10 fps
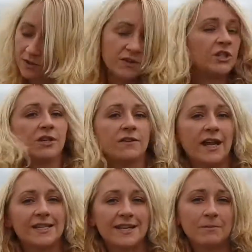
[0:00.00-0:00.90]
the
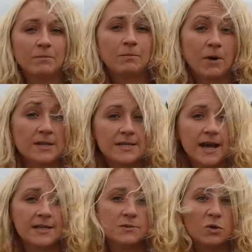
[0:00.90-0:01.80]
rejuvenating
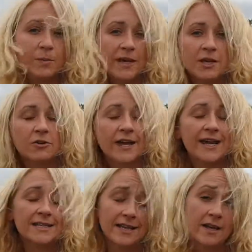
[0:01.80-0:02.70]
process will be
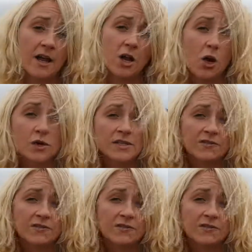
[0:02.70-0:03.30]
creating lots